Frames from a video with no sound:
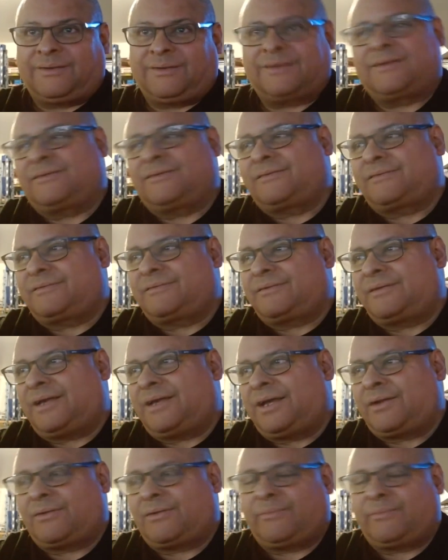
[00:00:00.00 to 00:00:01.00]
because
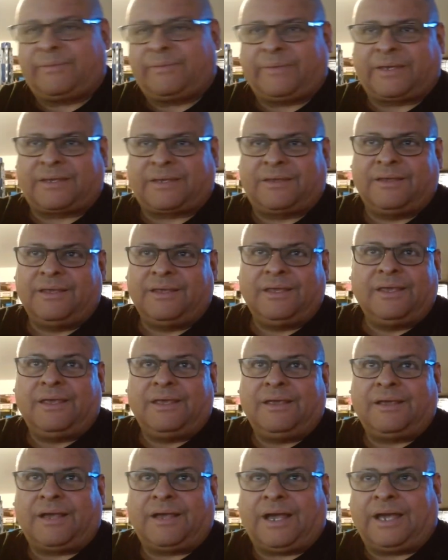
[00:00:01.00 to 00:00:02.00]
I don't want to
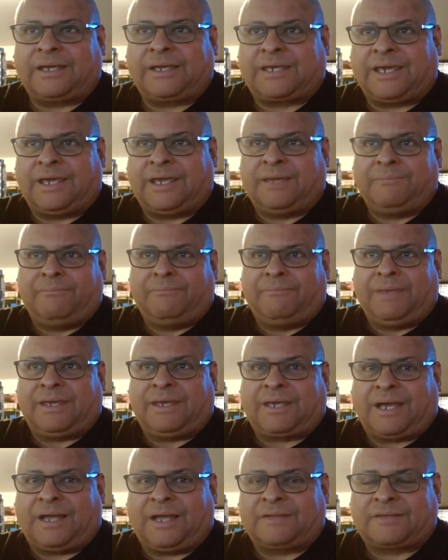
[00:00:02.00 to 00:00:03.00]
I can't
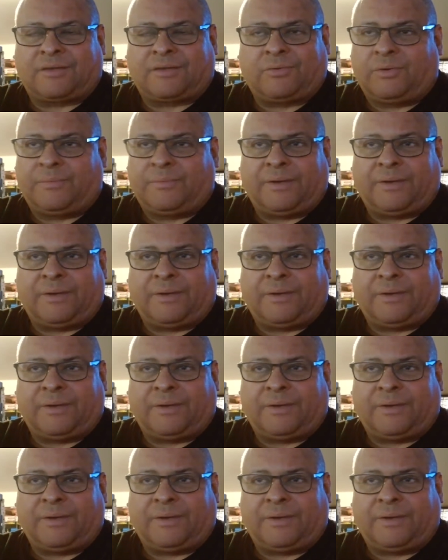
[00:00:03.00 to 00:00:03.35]
make contact with him